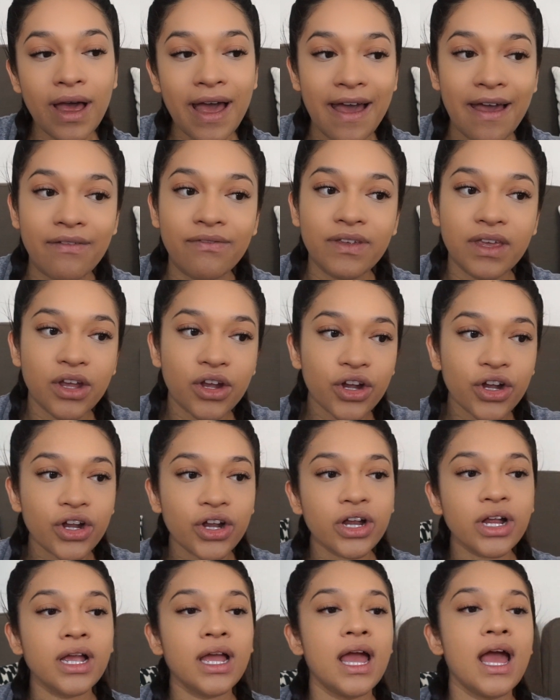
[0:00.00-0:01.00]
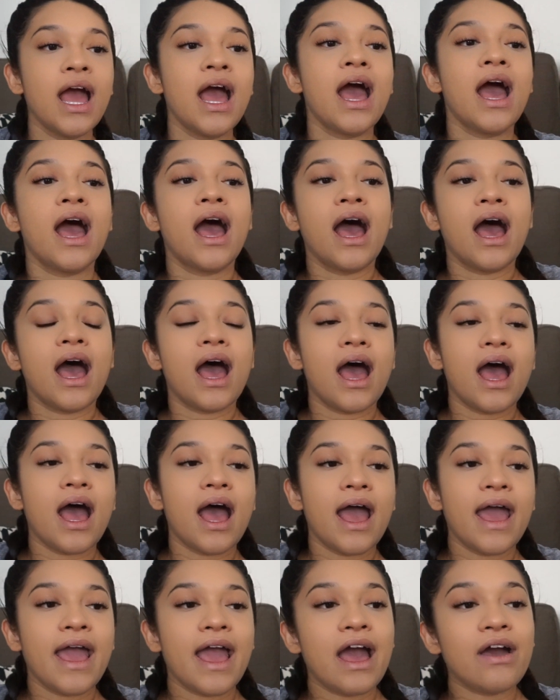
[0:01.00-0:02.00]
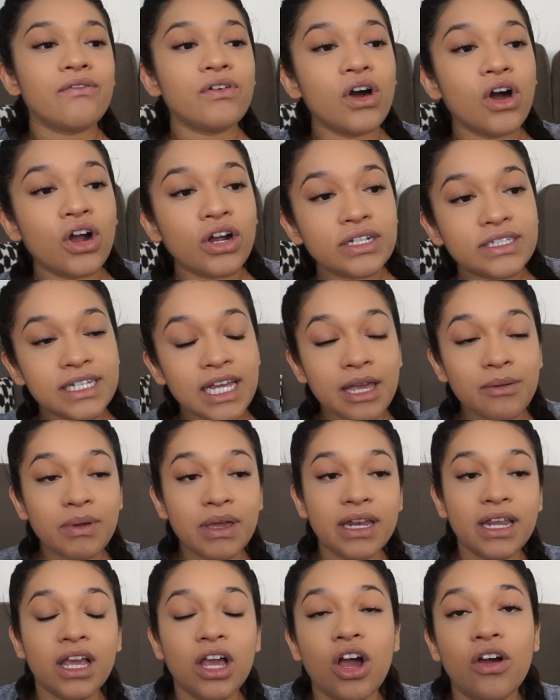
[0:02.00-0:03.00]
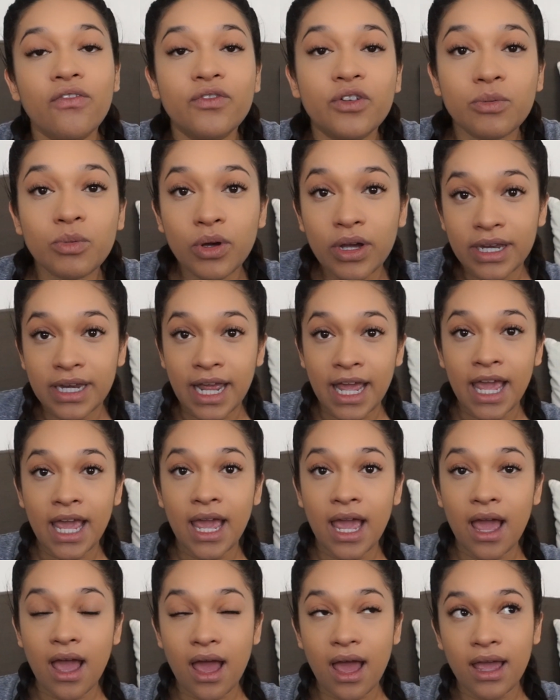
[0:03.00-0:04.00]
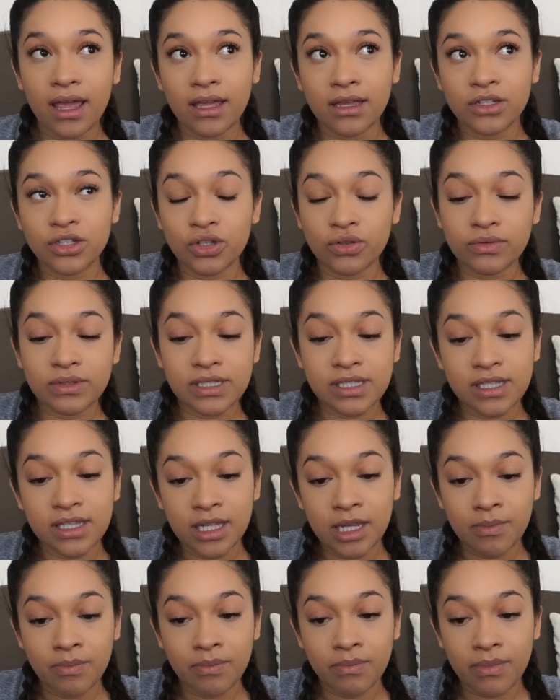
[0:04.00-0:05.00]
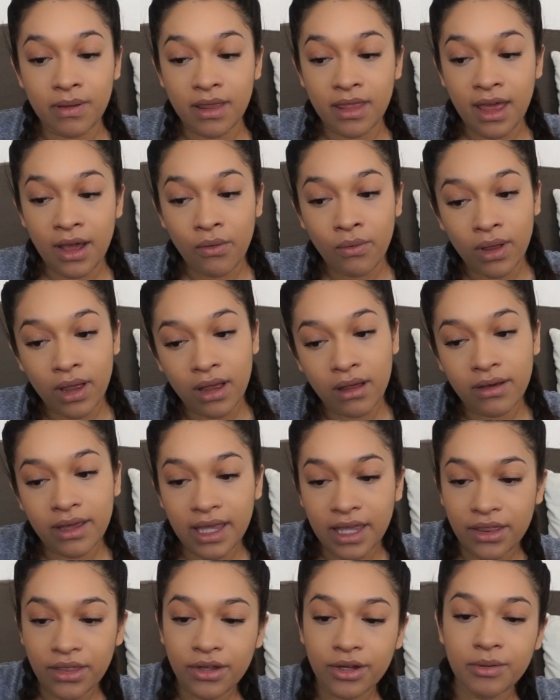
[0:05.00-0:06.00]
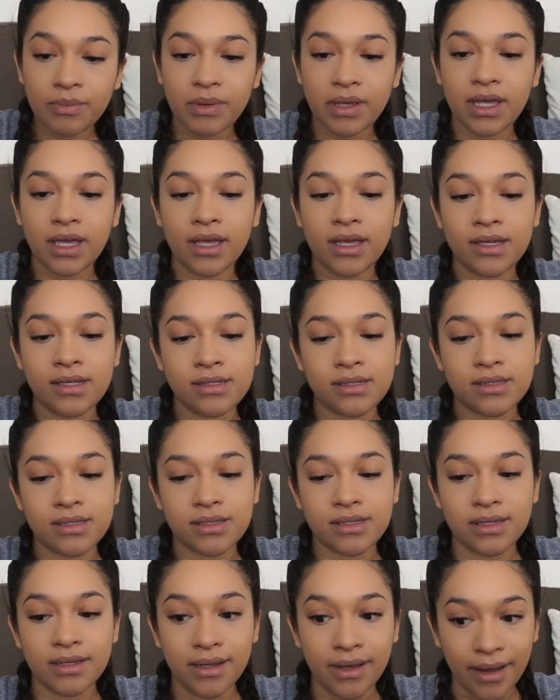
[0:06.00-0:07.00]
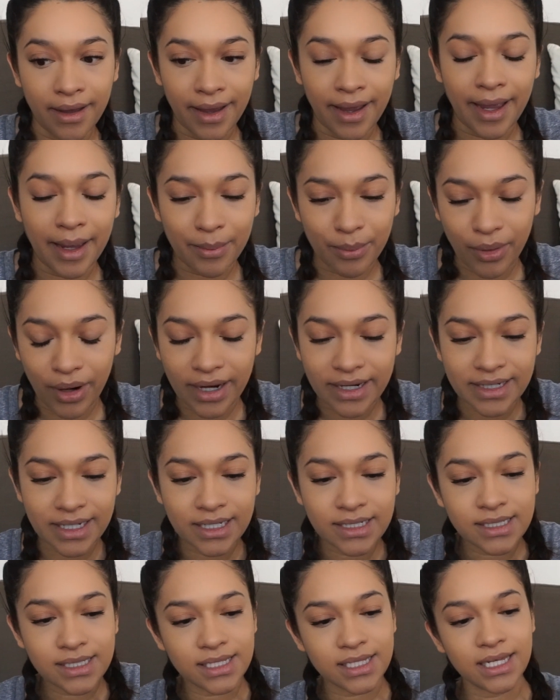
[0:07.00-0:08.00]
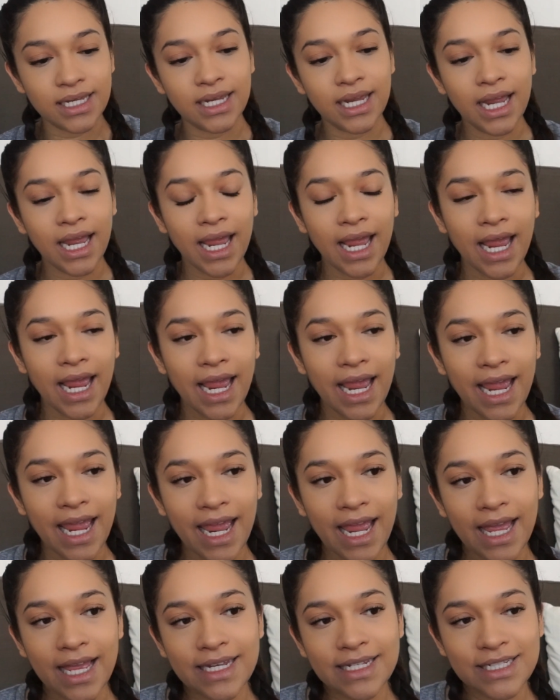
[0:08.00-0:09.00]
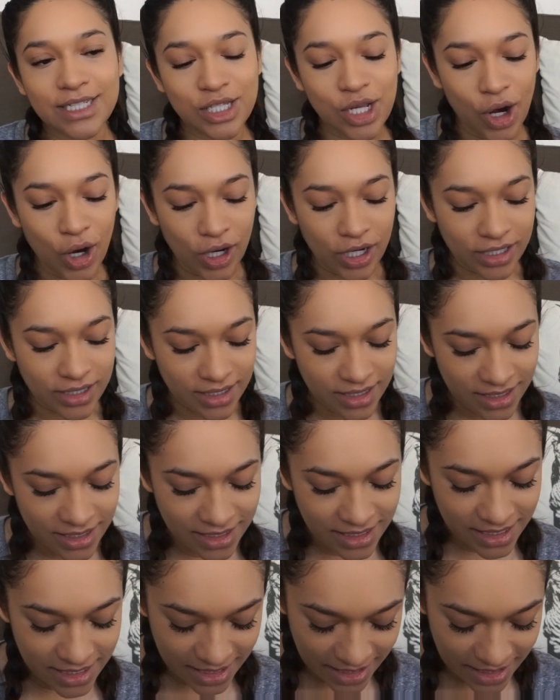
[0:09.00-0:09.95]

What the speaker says: heavier. I have a hard time getting comfortable at night. I don't sleep that well either because I'm pregnant and it's hard to